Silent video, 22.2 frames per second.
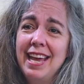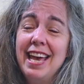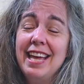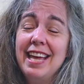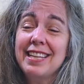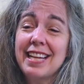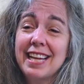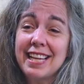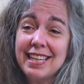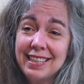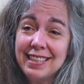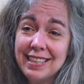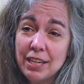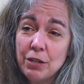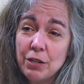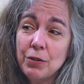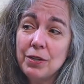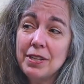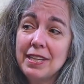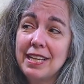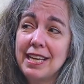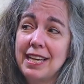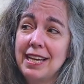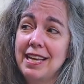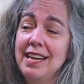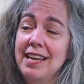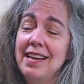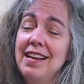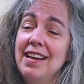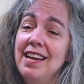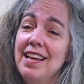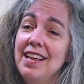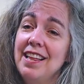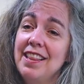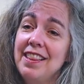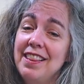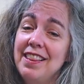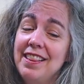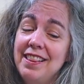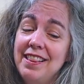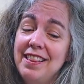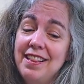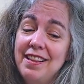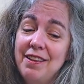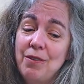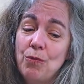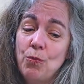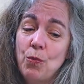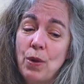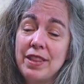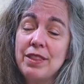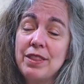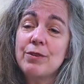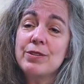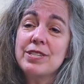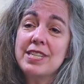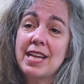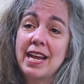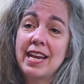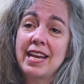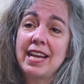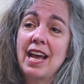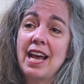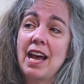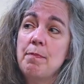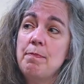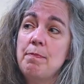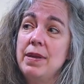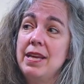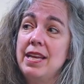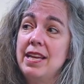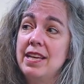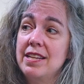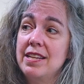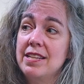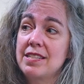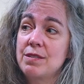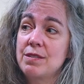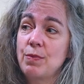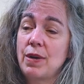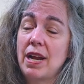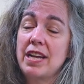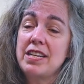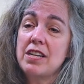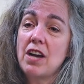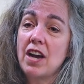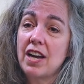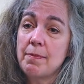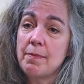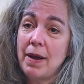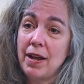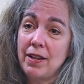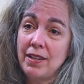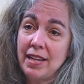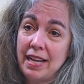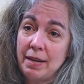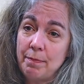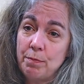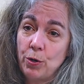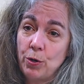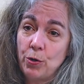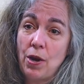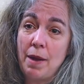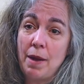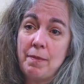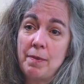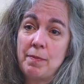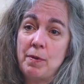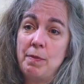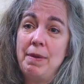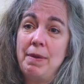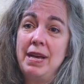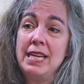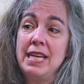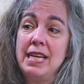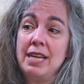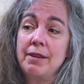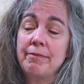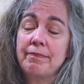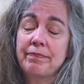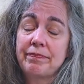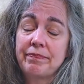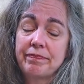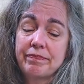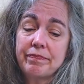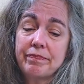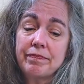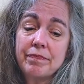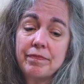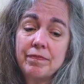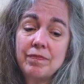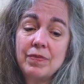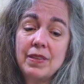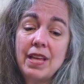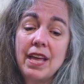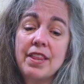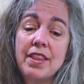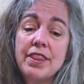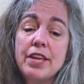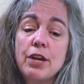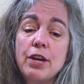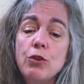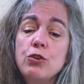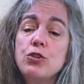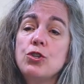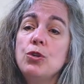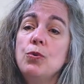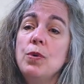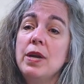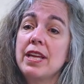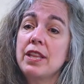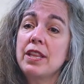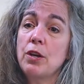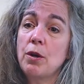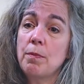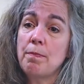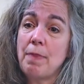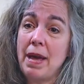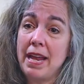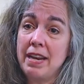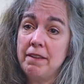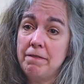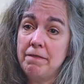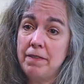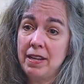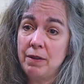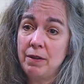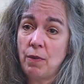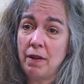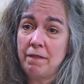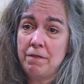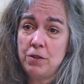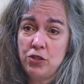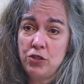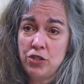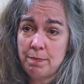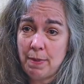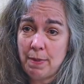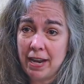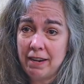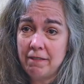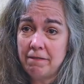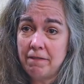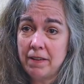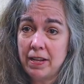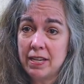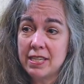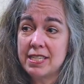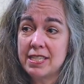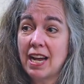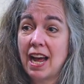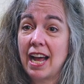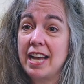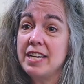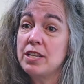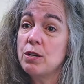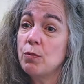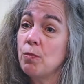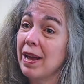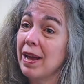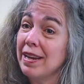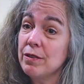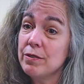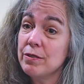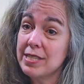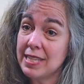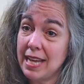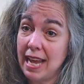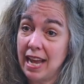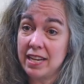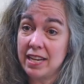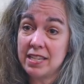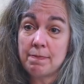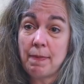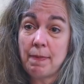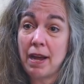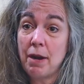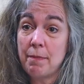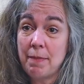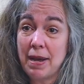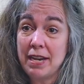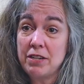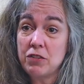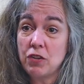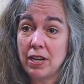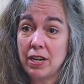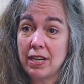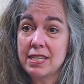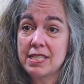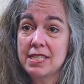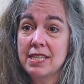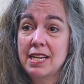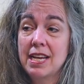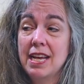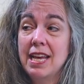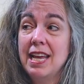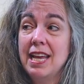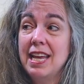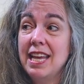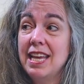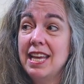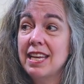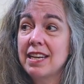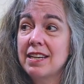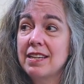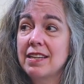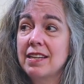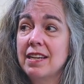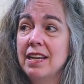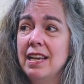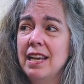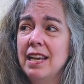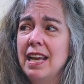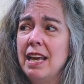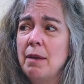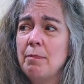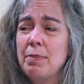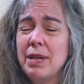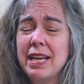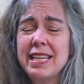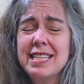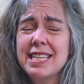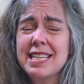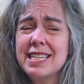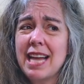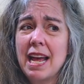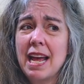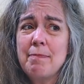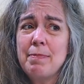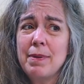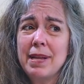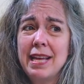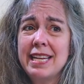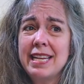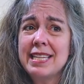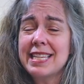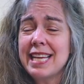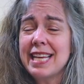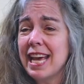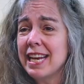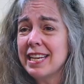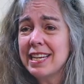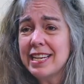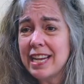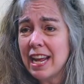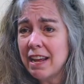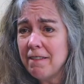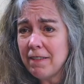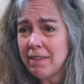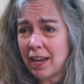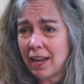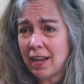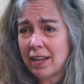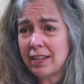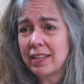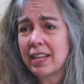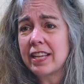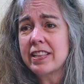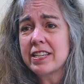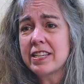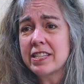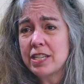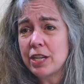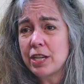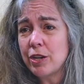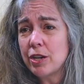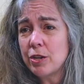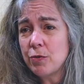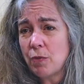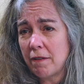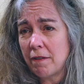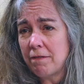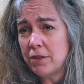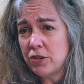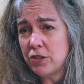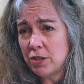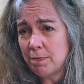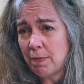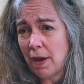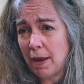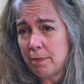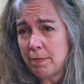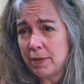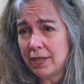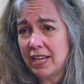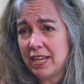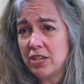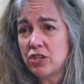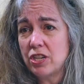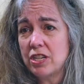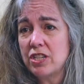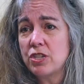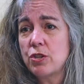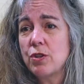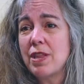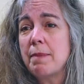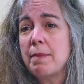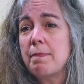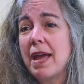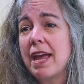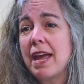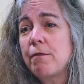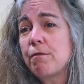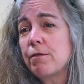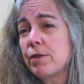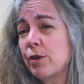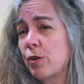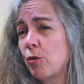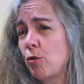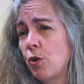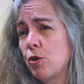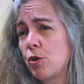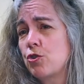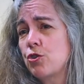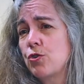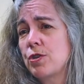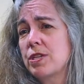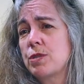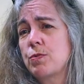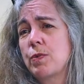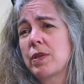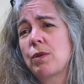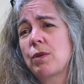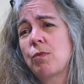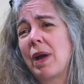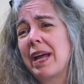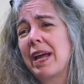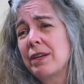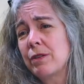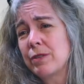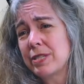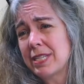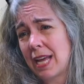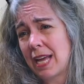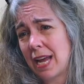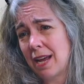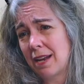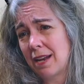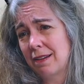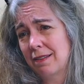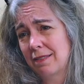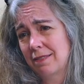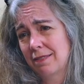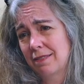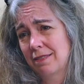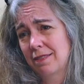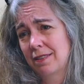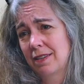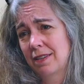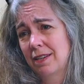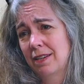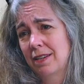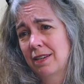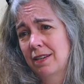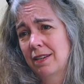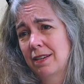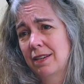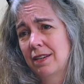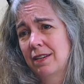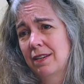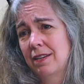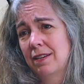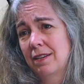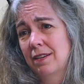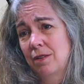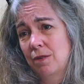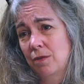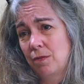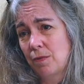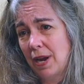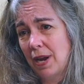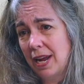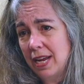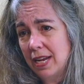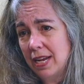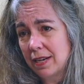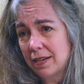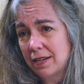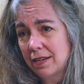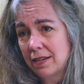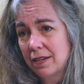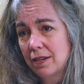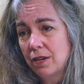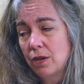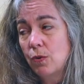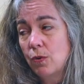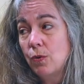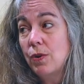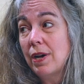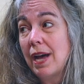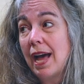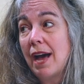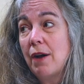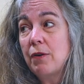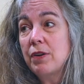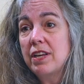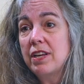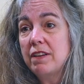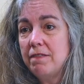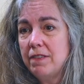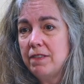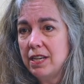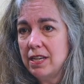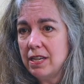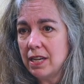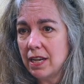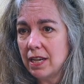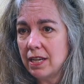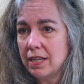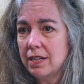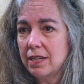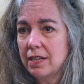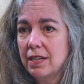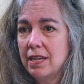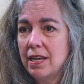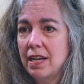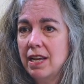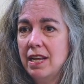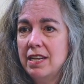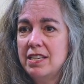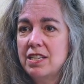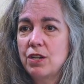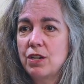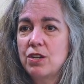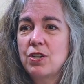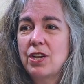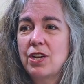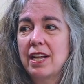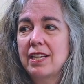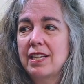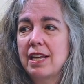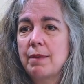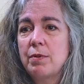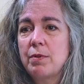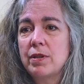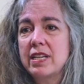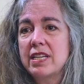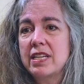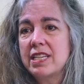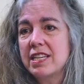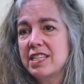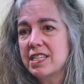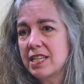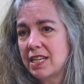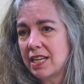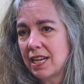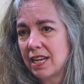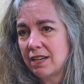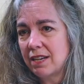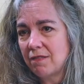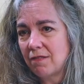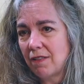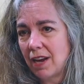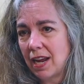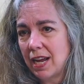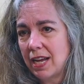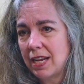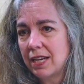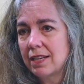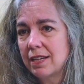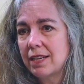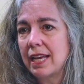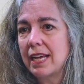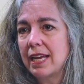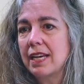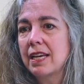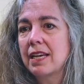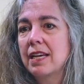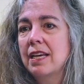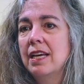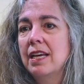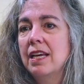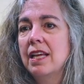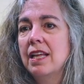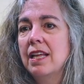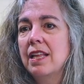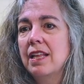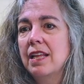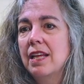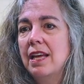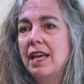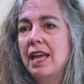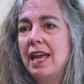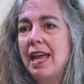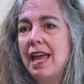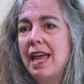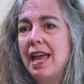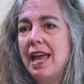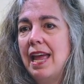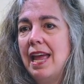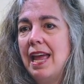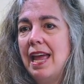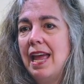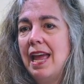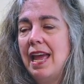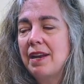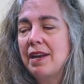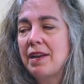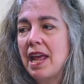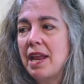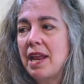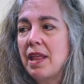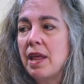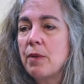And like literally what they're setting up is when I talk about like programmable money, they're doing their benefit, refugee benefits tied to retinal scans, biometrics in in places like in Scandinavia, like the Syrian refugee population, so they pay for their groceries with a retinal scan. Right? Well, how convenient until you get labeled a dissident, right? Like, and, and